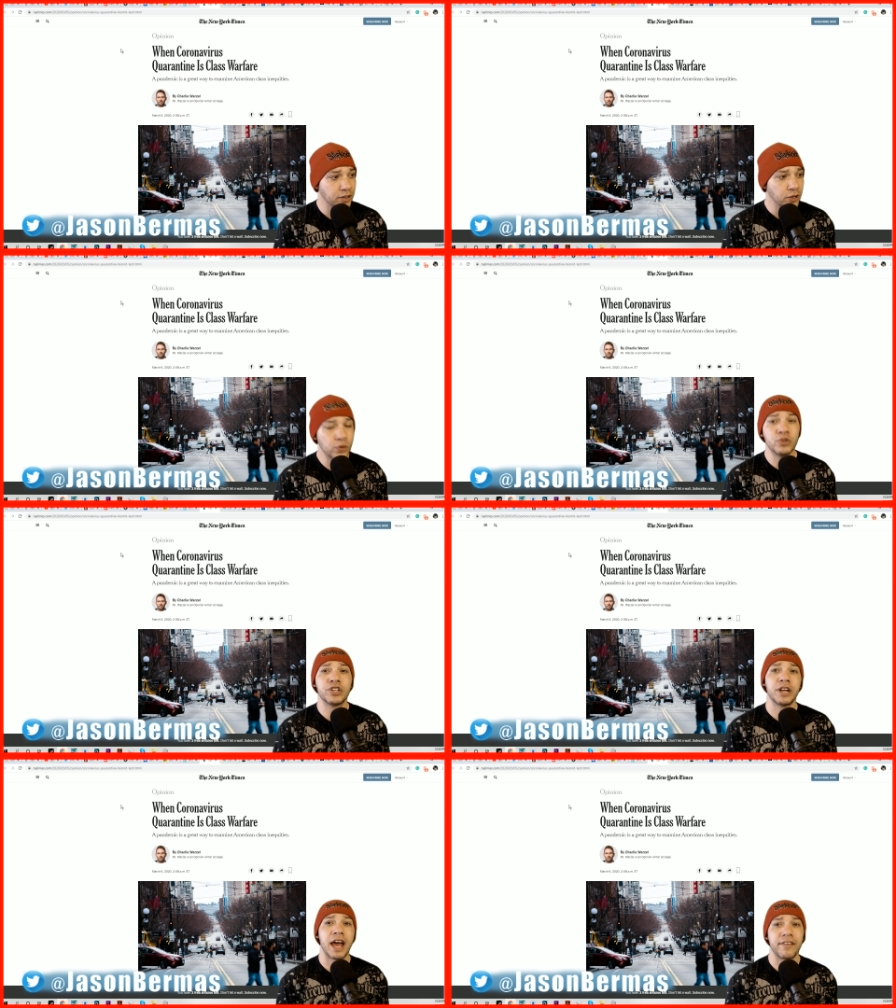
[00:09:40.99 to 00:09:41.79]
Who's
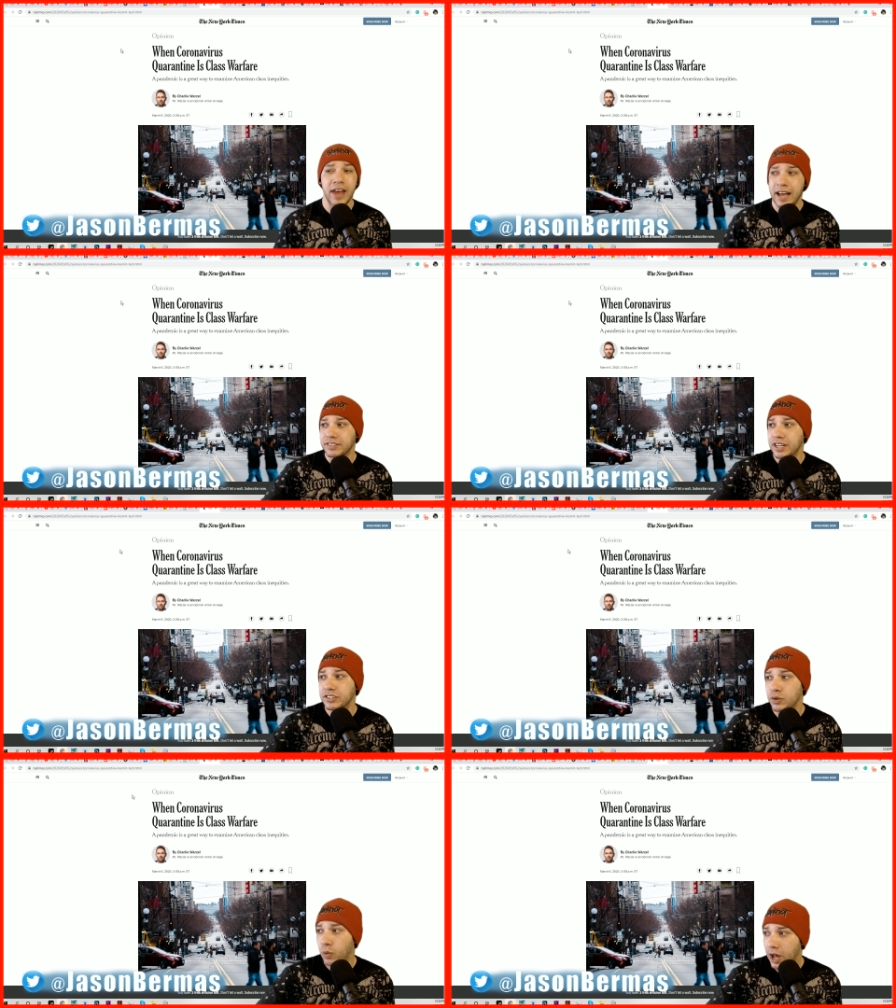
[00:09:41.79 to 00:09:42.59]
going to have access
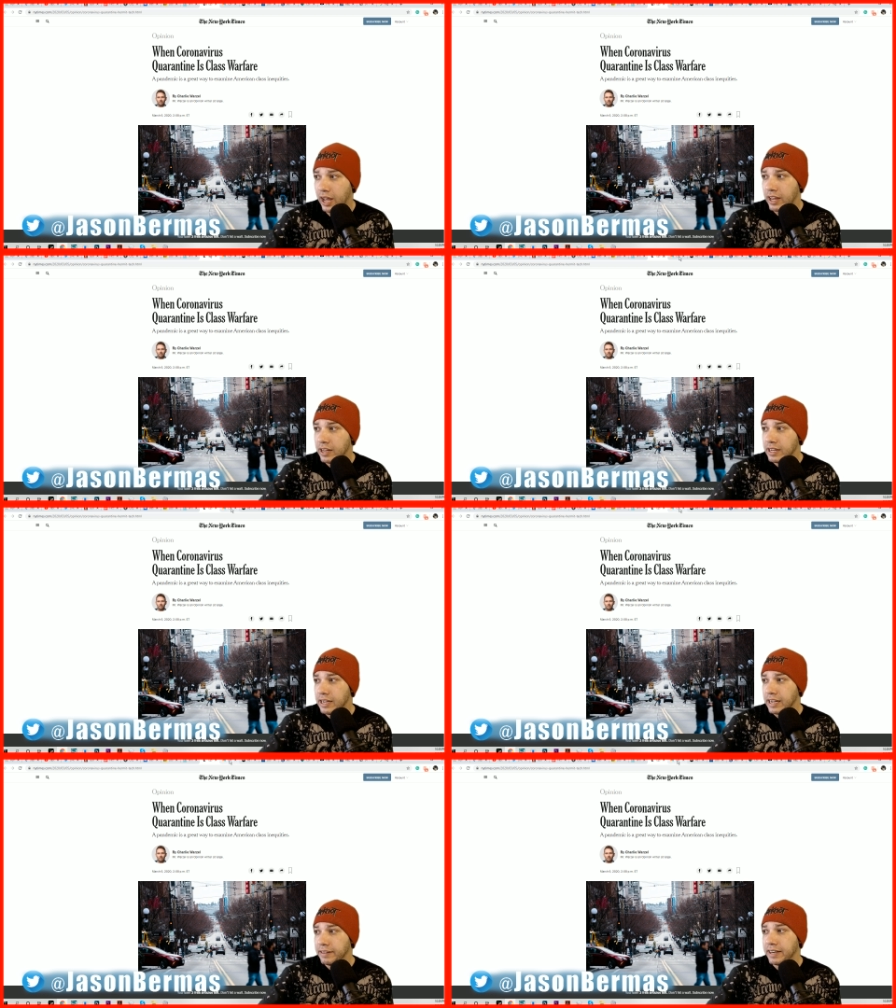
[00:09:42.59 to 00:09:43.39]
to what
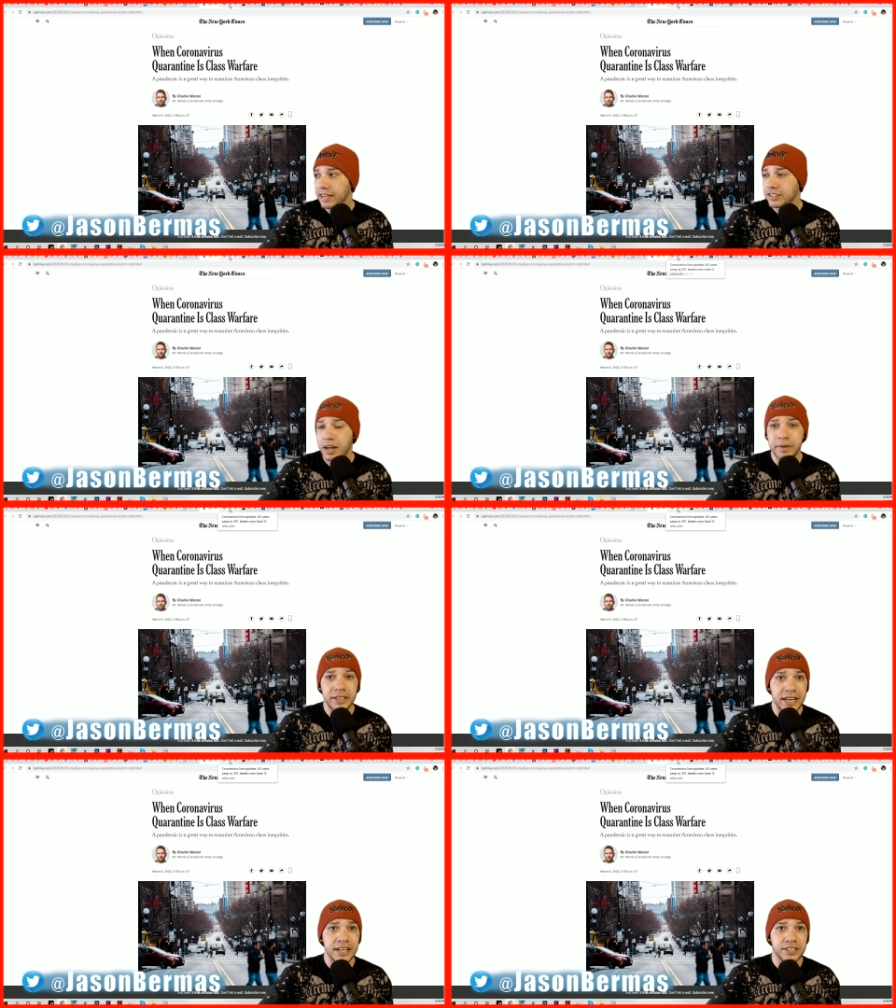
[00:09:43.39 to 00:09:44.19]
in the next coming days and